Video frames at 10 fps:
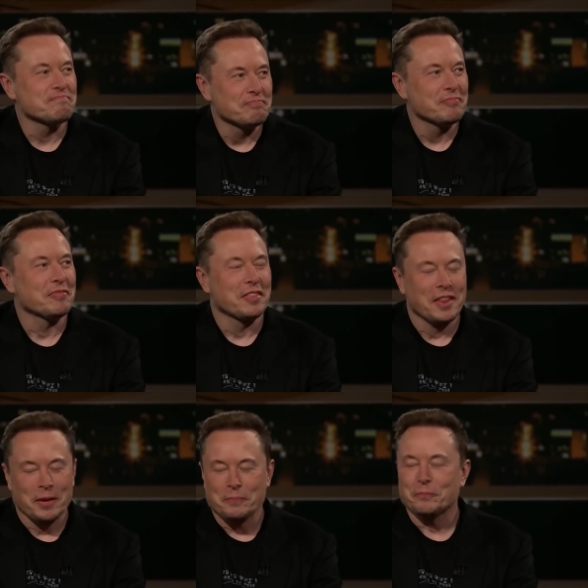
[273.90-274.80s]
controversial
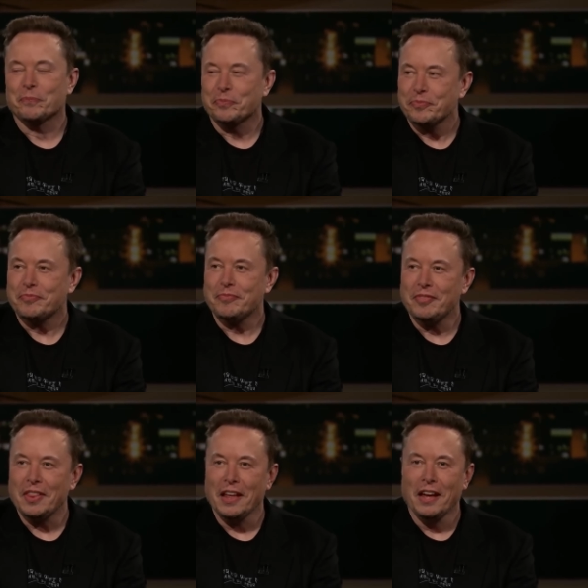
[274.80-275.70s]
political stances
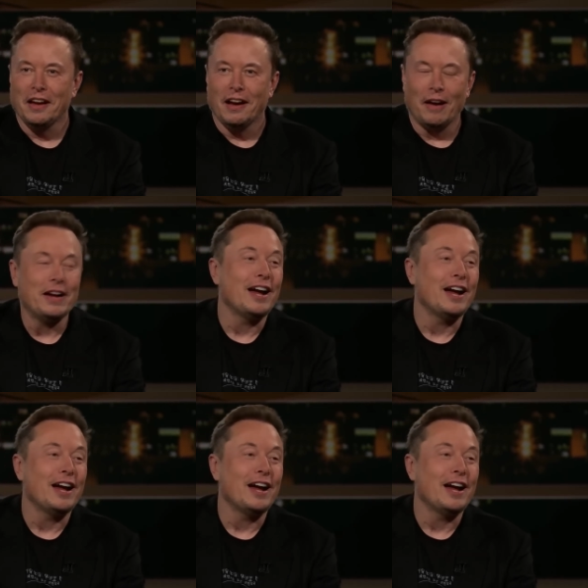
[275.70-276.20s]
aren't helping.